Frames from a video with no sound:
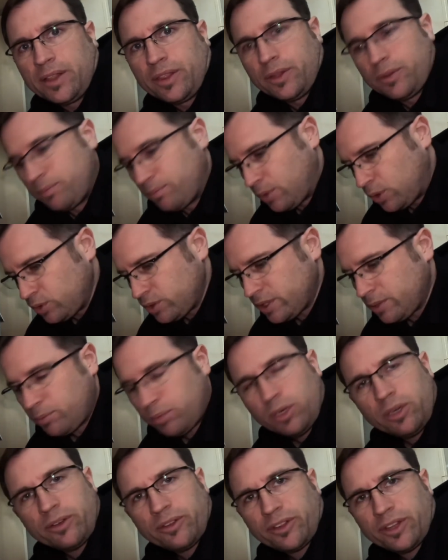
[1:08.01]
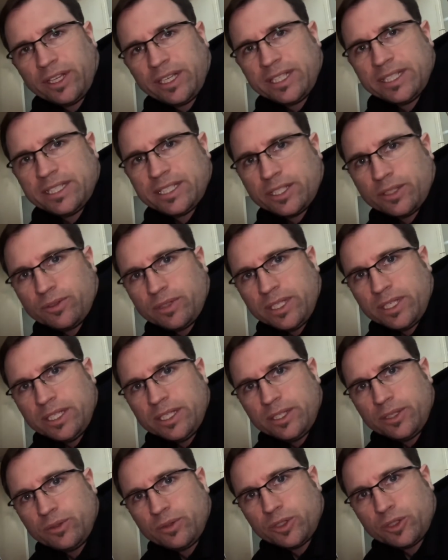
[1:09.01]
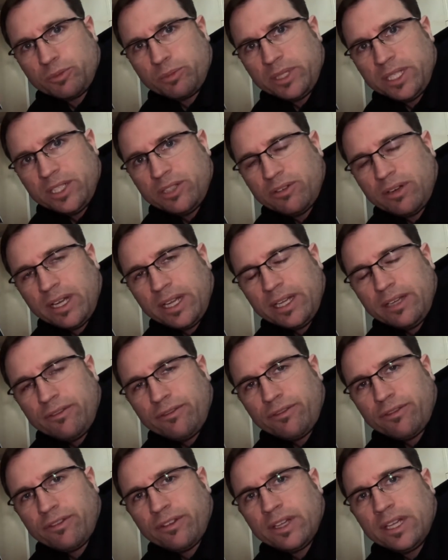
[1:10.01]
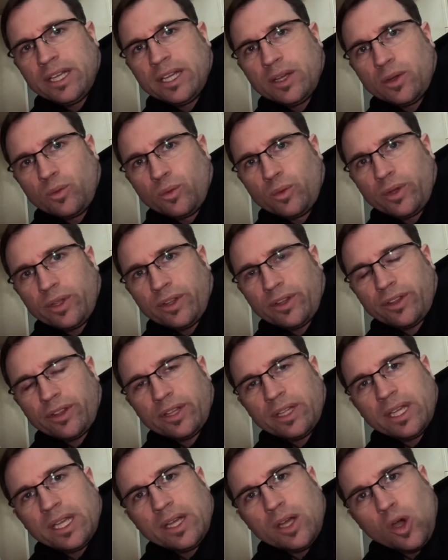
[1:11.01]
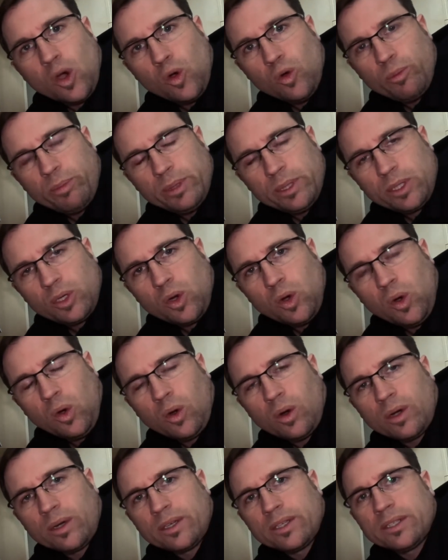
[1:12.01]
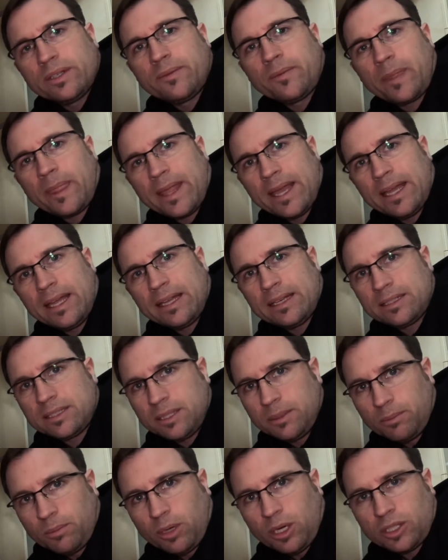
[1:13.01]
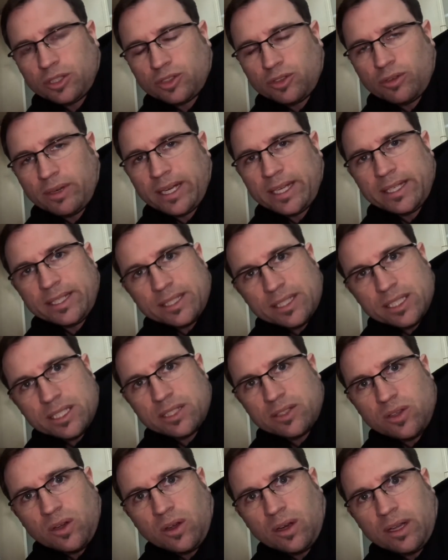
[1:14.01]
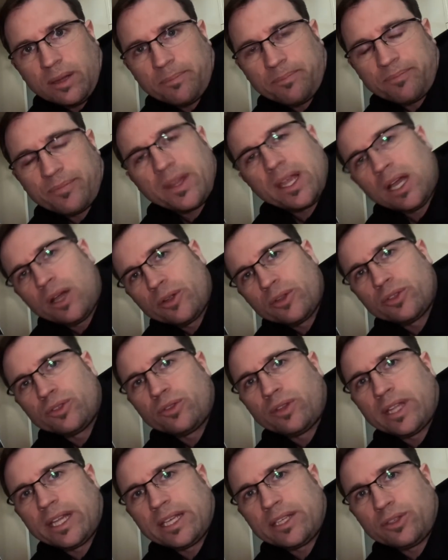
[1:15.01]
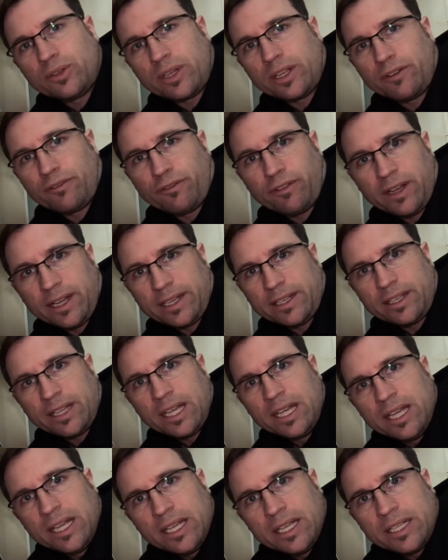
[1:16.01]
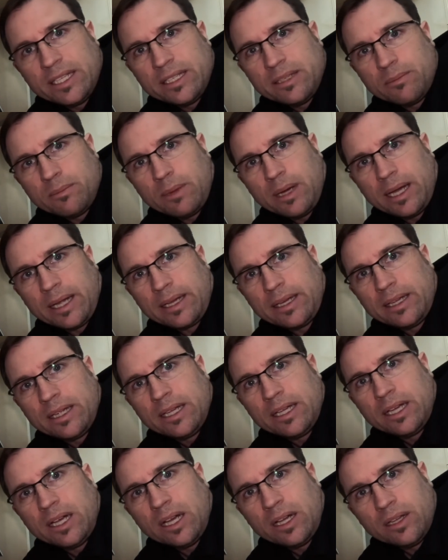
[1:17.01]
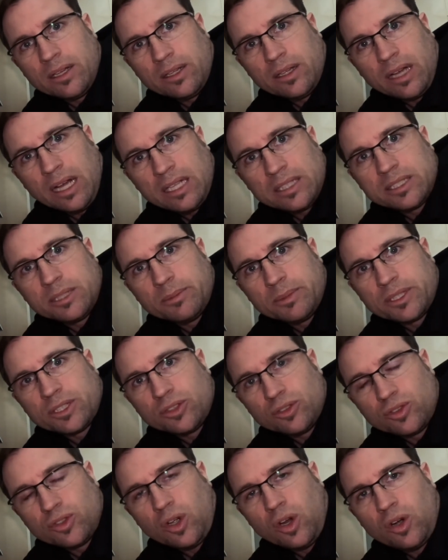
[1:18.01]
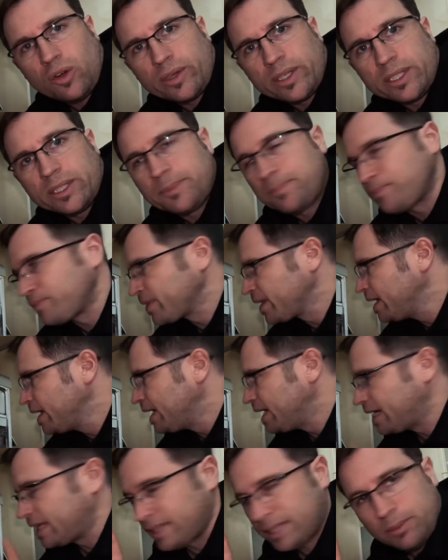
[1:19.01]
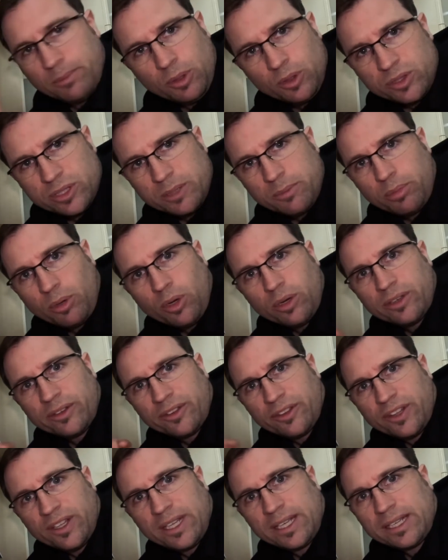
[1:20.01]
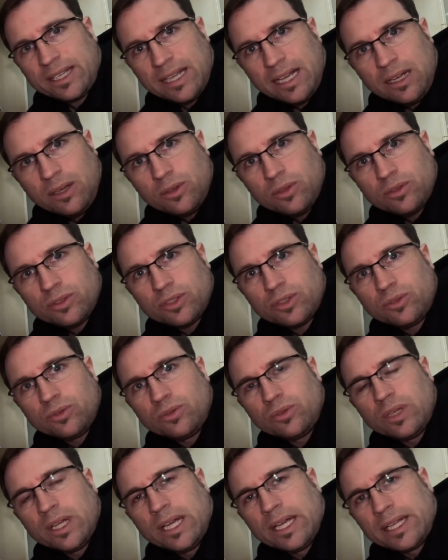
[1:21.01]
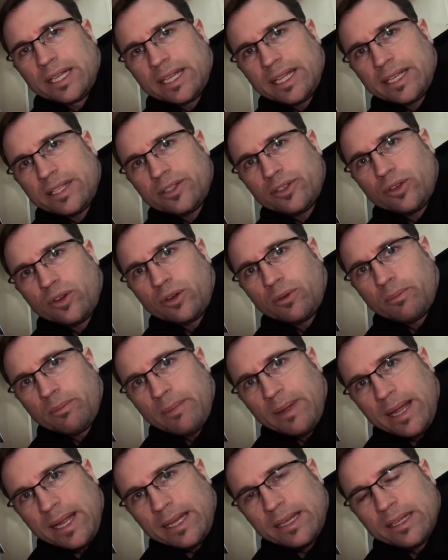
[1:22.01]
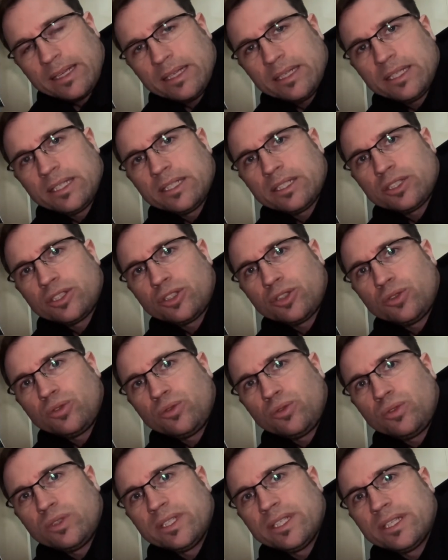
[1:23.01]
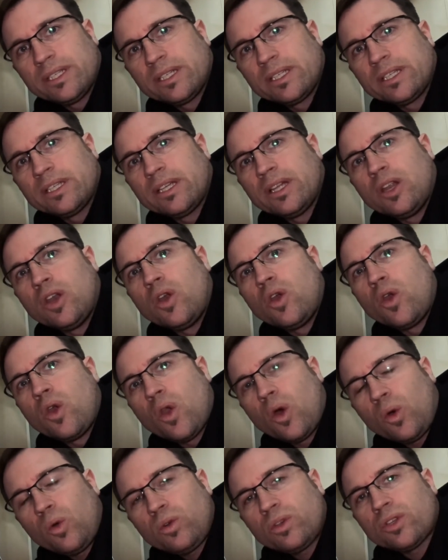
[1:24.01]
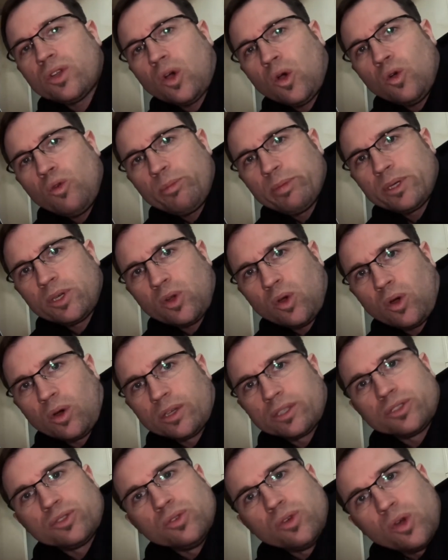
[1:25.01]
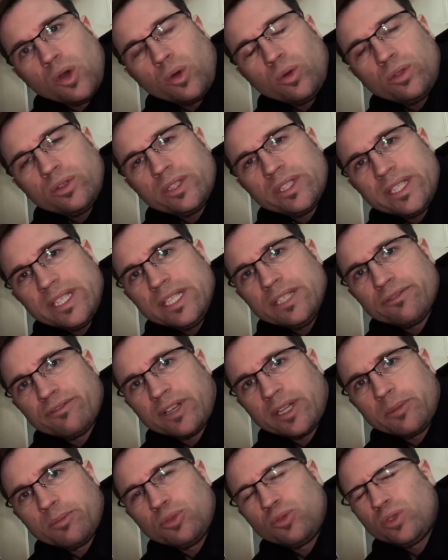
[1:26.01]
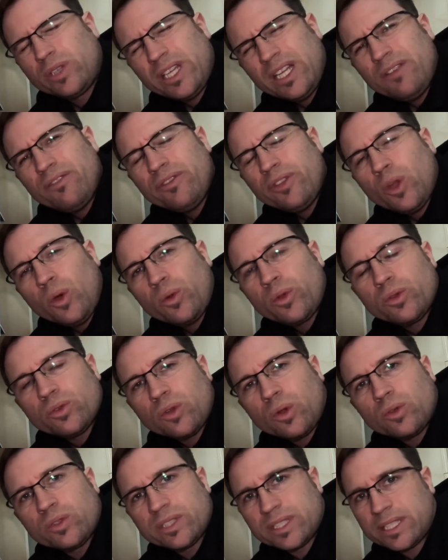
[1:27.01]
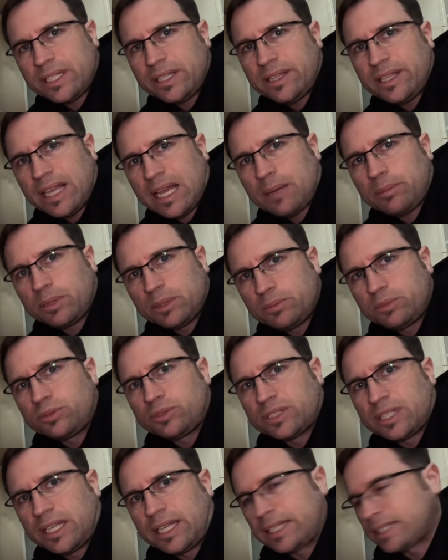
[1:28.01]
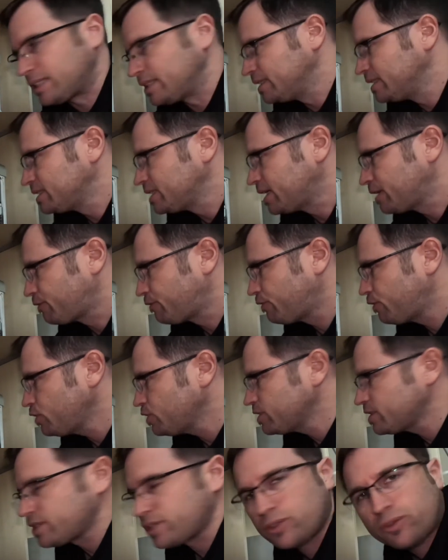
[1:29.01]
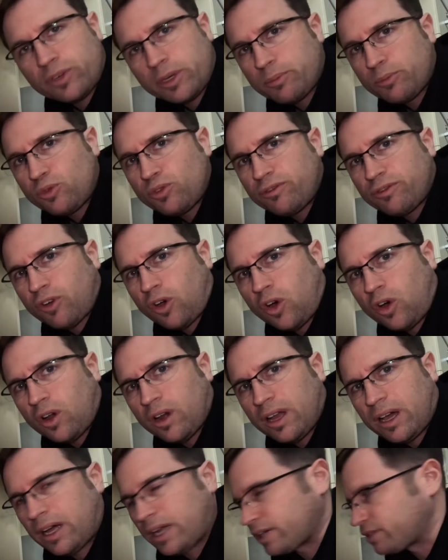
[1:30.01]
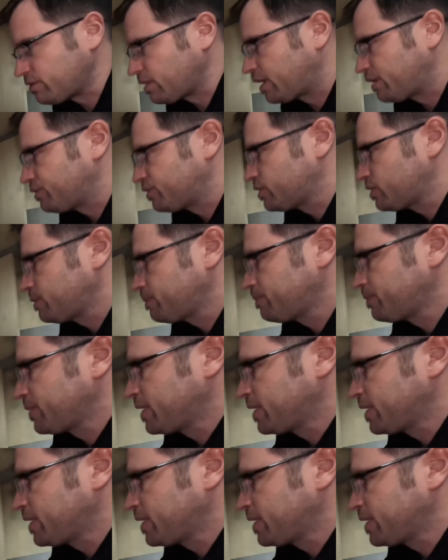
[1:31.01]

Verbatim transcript: The most important thing is you need a USB drive with OpenCore and Monterey installer. How you do that you can find in my uh, ultimate tutorial and the most important thing now to get your Mac to load OpenCore, to load the EFI boot, even though you don't see the Apple boot selector, is at first you remove all hard drives.